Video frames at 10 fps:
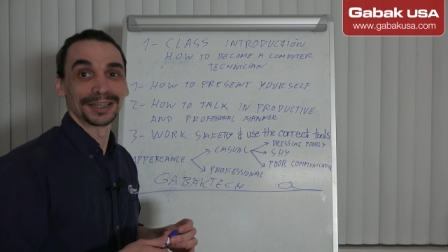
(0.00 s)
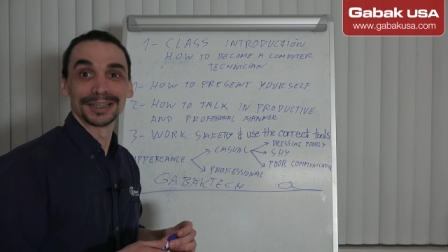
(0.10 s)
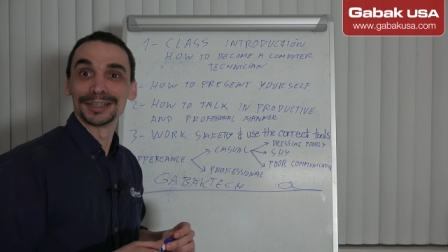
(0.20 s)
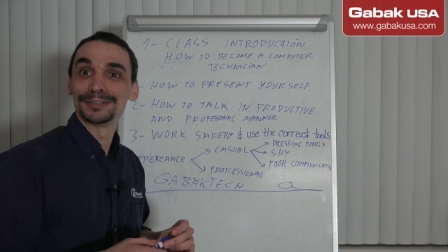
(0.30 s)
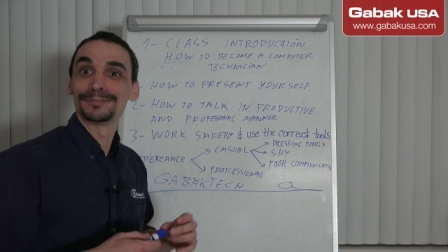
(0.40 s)

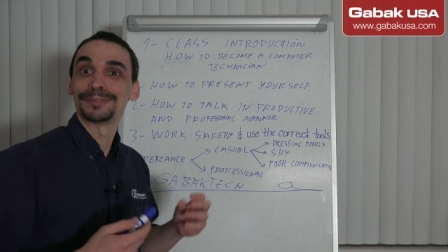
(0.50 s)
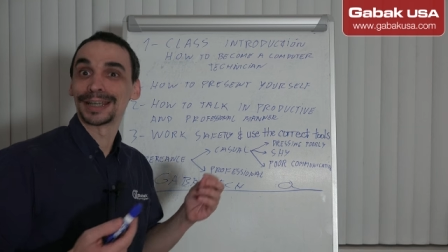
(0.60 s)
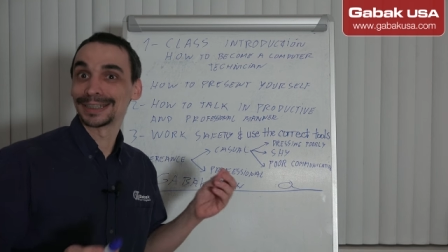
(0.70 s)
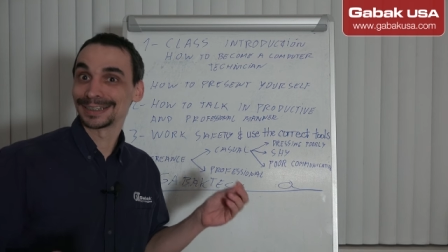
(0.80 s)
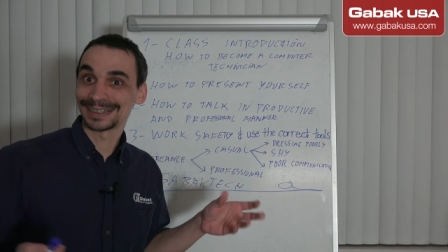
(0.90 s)
uh,
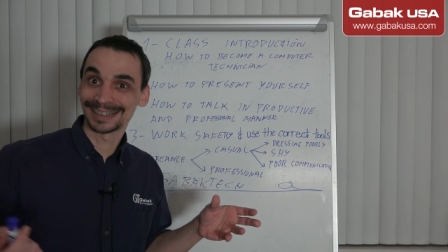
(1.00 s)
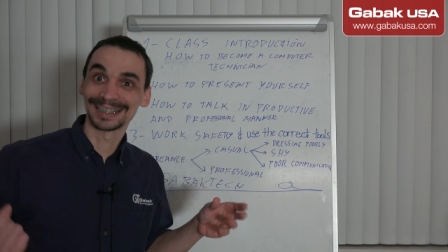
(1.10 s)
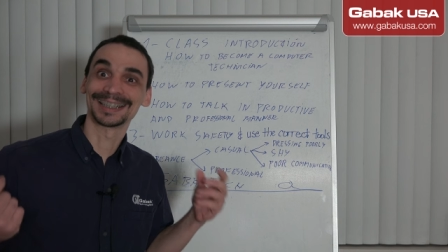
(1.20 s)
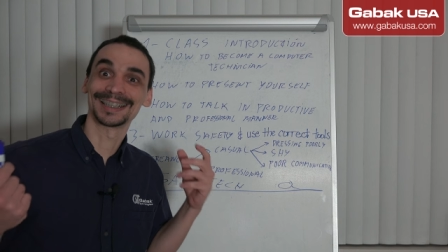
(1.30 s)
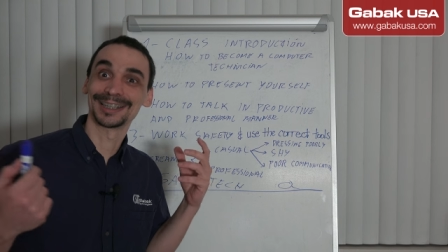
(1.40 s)
finest
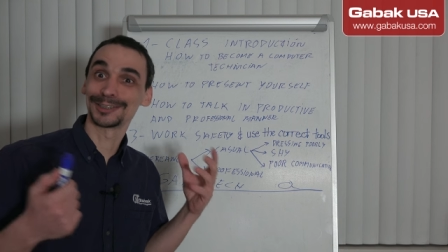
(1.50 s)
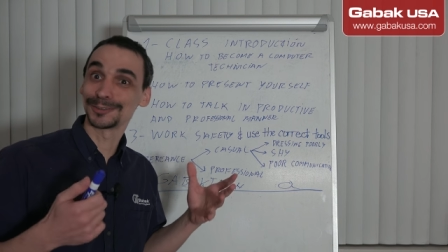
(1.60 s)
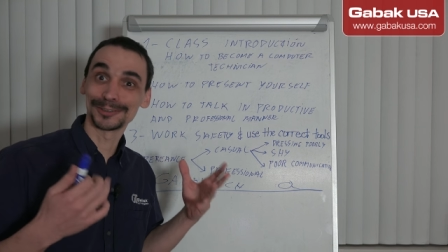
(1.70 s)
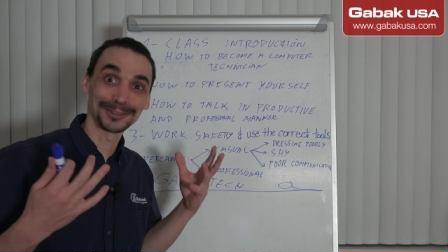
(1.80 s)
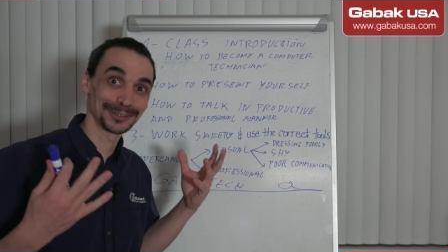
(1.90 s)
uh,
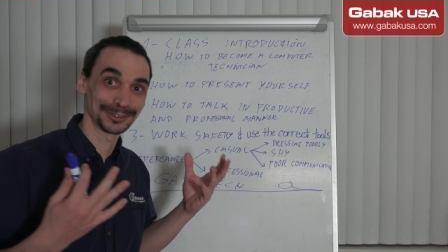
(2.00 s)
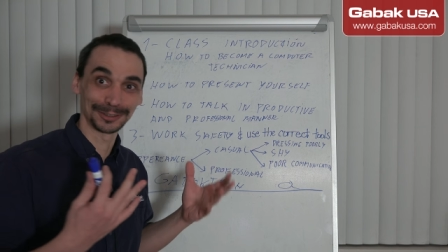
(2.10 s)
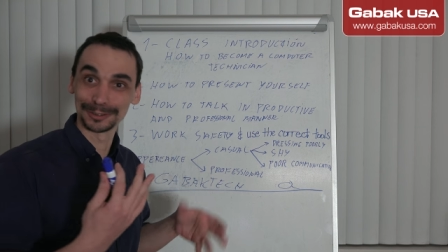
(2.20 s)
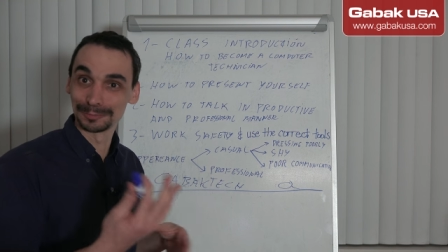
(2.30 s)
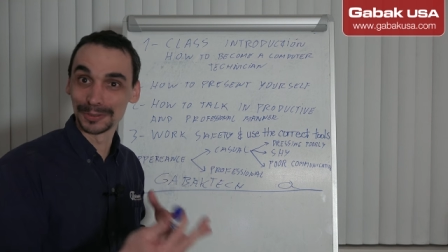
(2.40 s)
tools
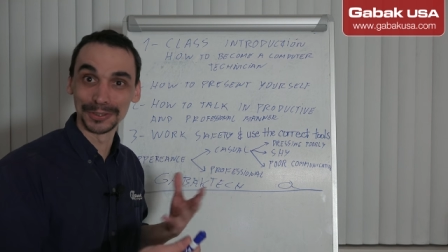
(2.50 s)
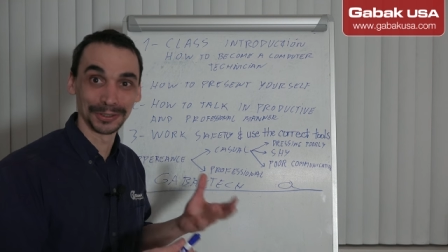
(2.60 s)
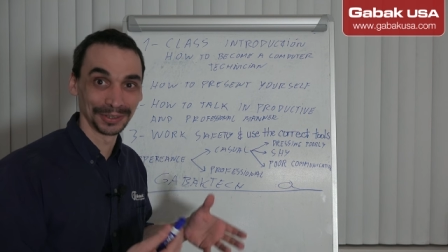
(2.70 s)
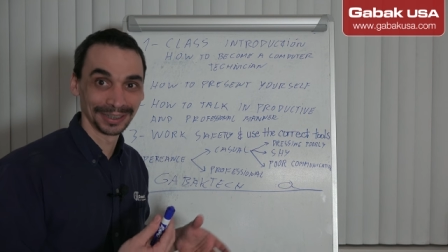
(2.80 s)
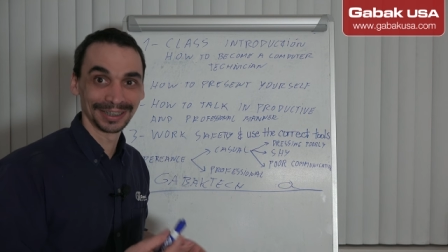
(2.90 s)
or
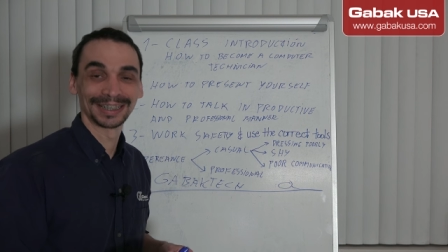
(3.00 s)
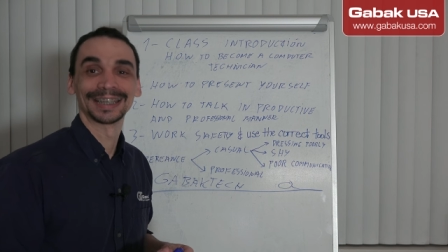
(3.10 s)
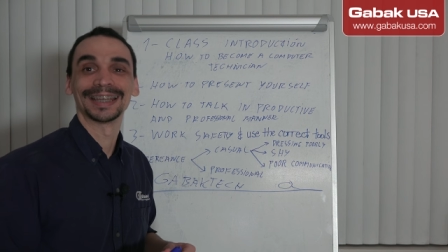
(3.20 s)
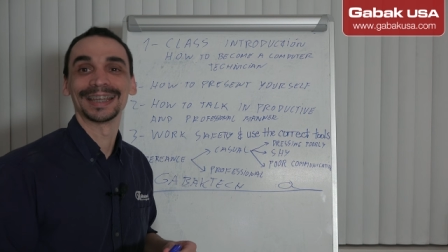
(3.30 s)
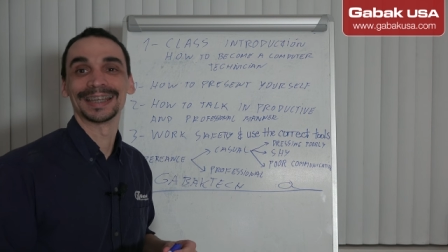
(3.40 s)
more
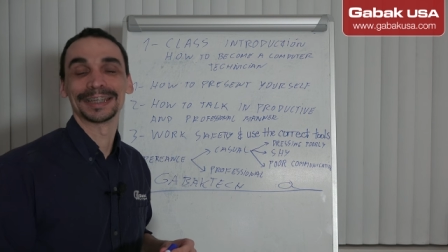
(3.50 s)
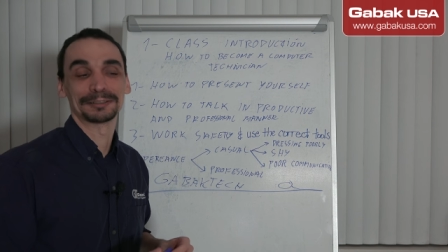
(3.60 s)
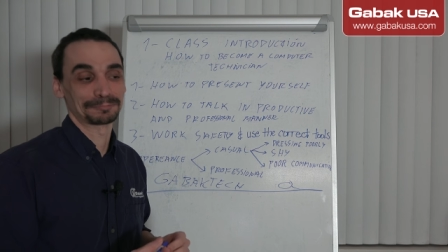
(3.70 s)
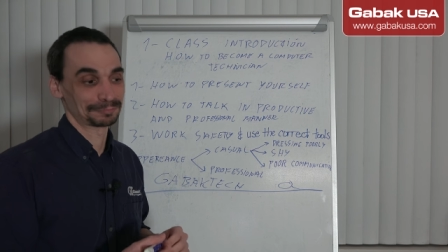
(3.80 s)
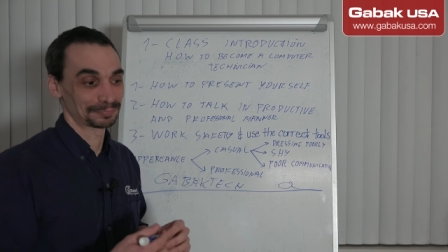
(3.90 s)
uh,
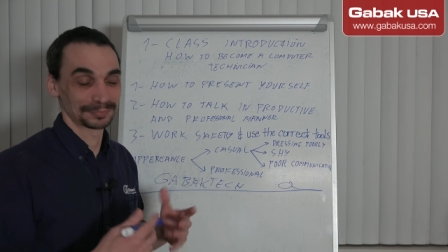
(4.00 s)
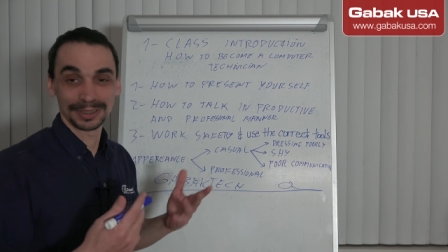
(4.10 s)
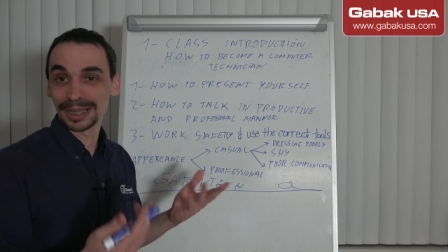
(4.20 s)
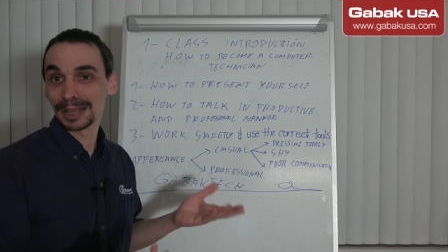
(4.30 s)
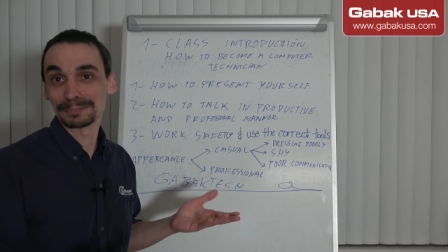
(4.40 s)

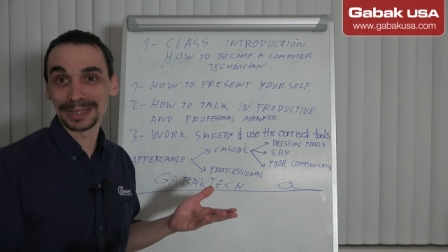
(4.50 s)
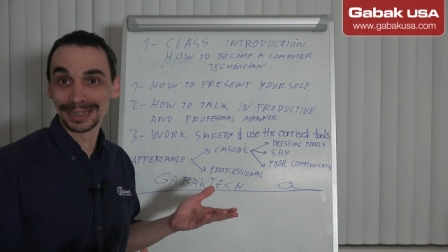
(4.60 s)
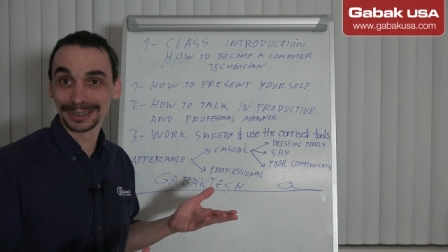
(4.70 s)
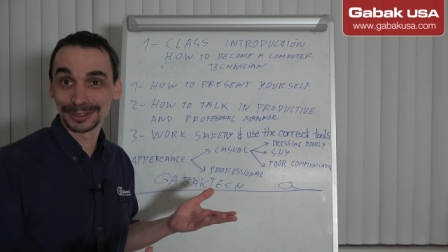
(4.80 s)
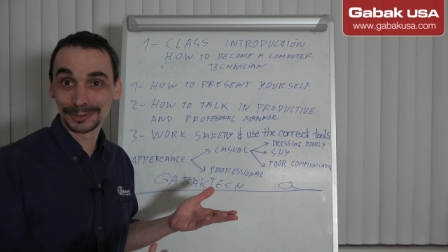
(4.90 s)

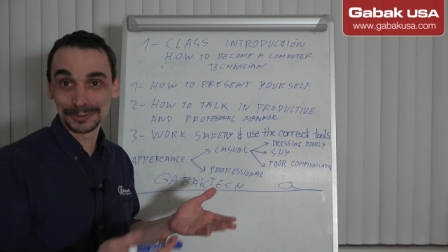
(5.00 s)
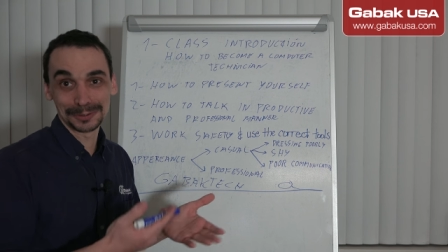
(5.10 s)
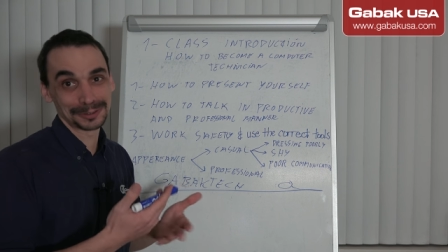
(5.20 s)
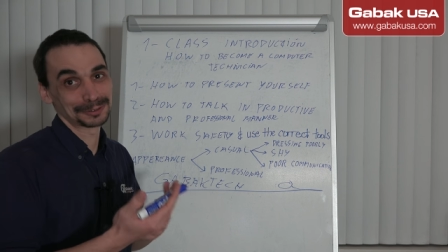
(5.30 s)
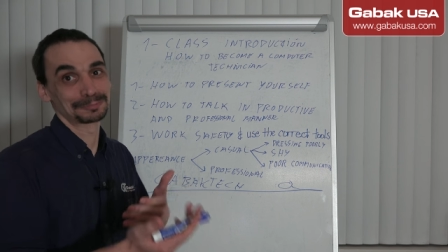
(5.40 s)
appealing
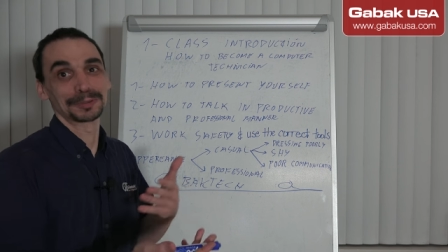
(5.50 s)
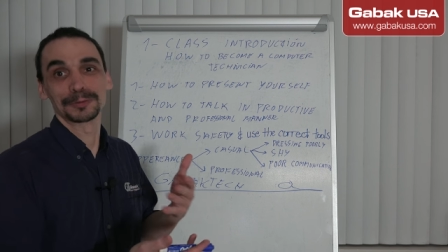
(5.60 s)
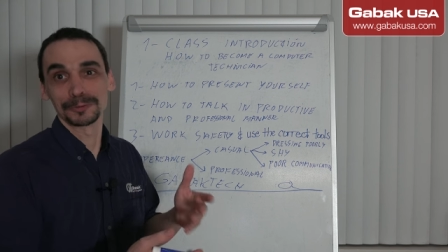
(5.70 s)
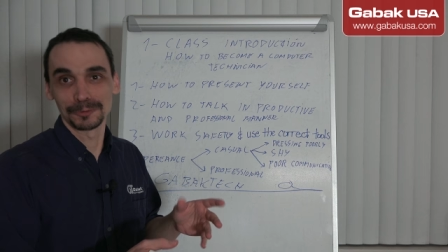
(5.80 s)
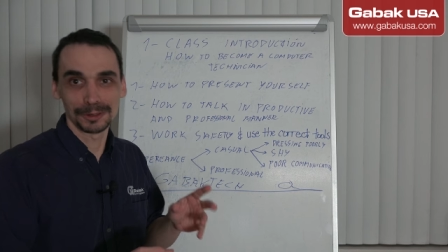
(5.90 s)
tools.
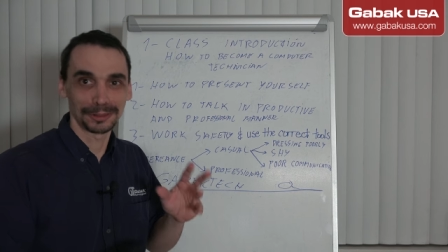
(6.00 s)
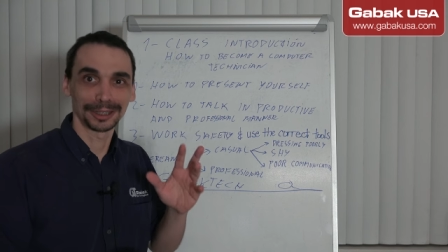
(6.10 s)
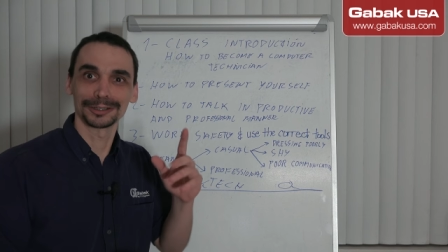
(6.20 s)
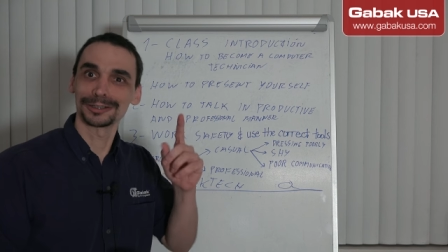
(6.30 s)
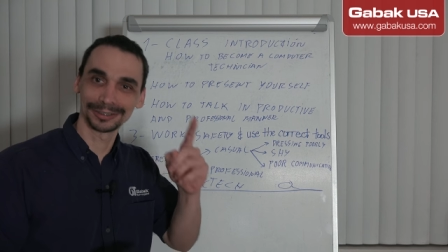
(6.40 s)
People will
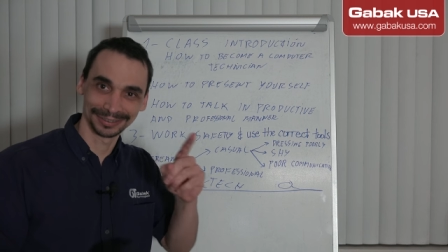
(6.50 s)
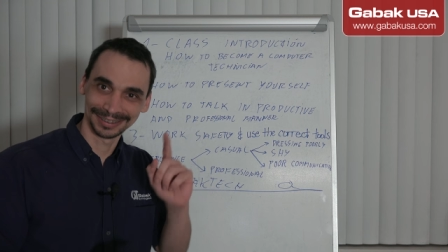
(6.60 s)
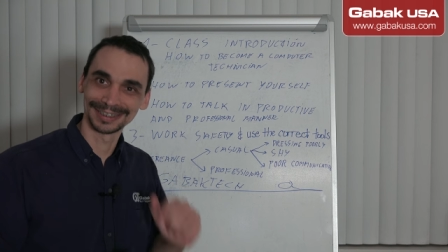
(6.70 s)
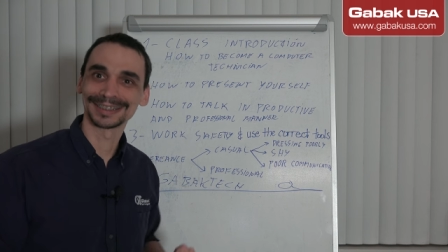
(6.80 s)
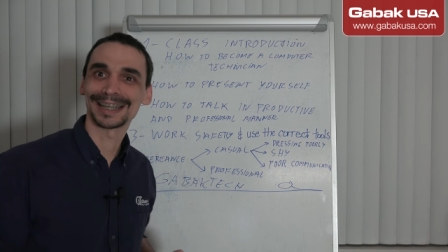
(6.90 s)
think, oh,
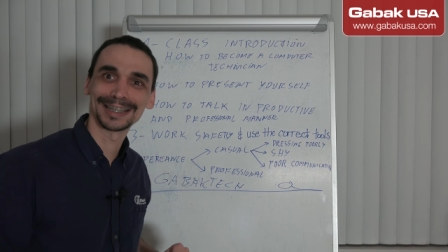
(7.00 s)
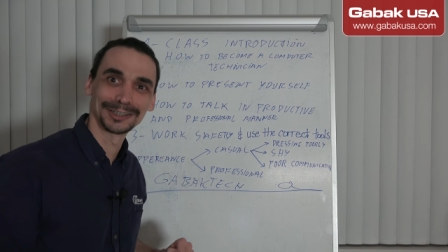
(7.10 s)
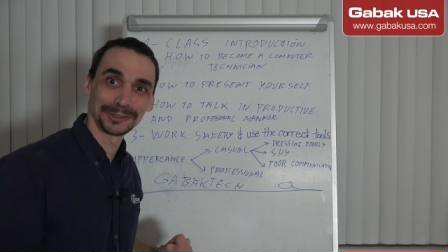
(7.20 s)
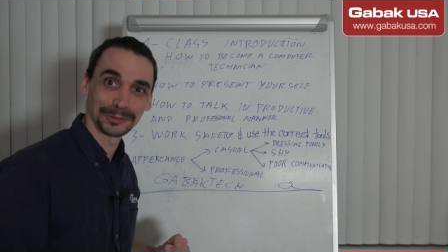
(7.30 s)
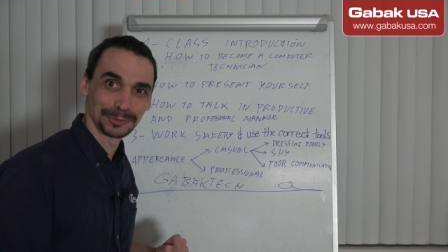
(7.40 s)
this guy
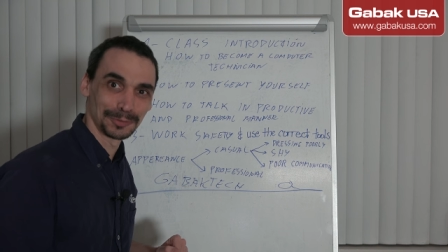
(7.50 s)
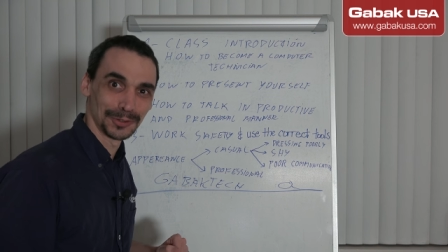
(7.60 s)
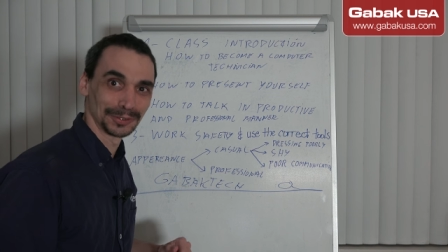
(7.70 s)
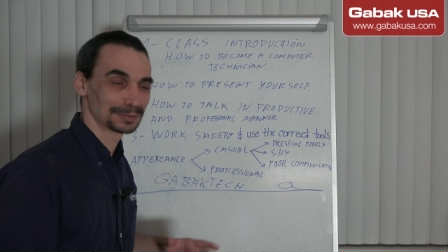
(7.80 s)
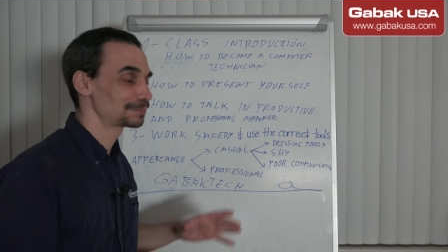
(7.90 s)
knows
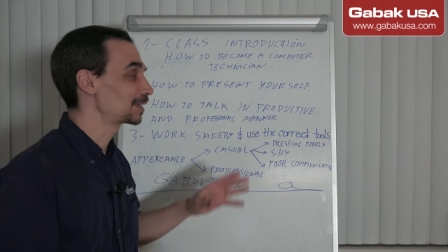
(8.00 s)
more.